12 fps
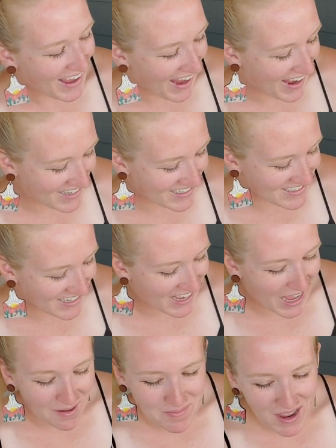And
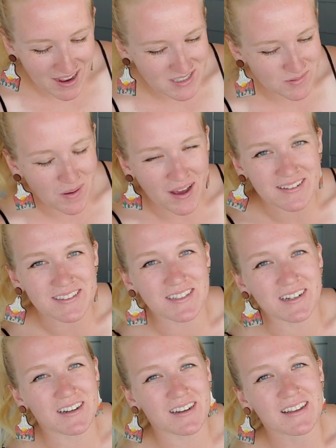I'm not
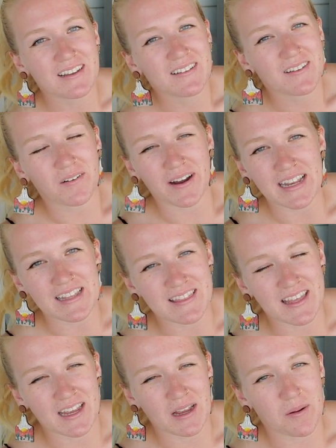sponsored or
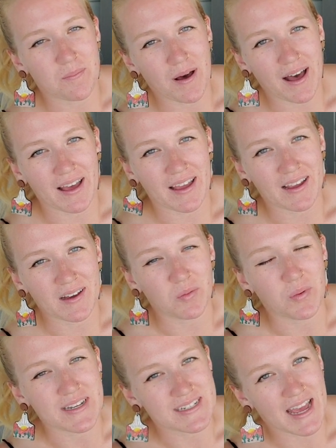anything by
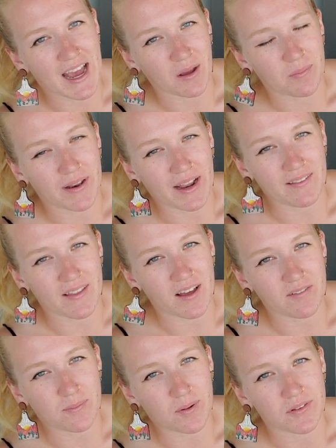Wintech, but I
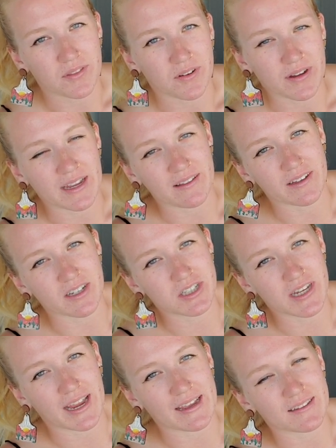love both their
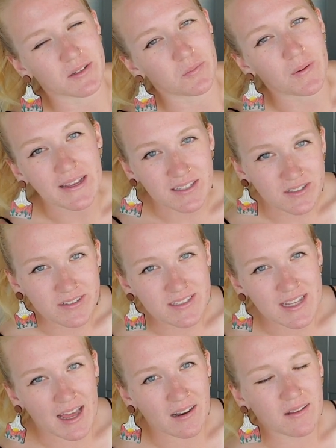English and their Western
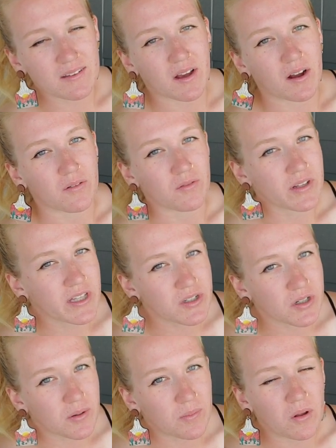saddles. Are really
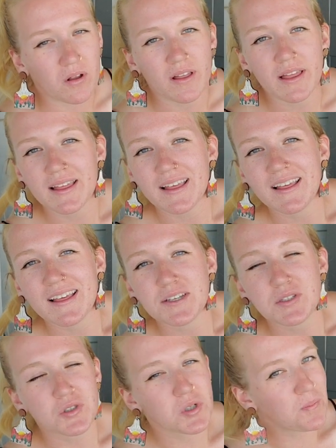durable,
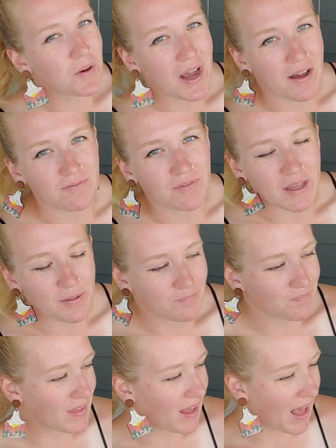super comfy,
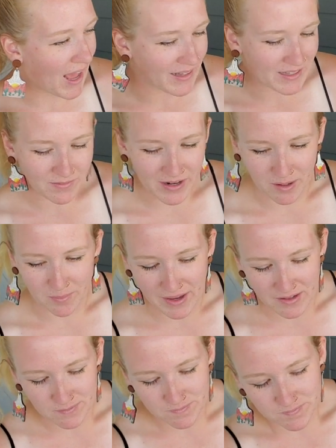highly
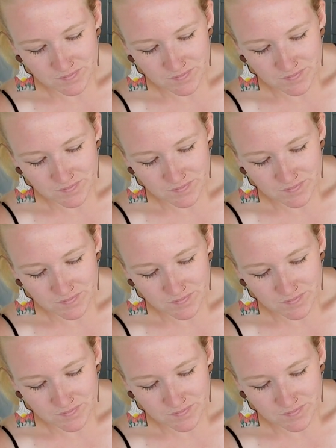recommend.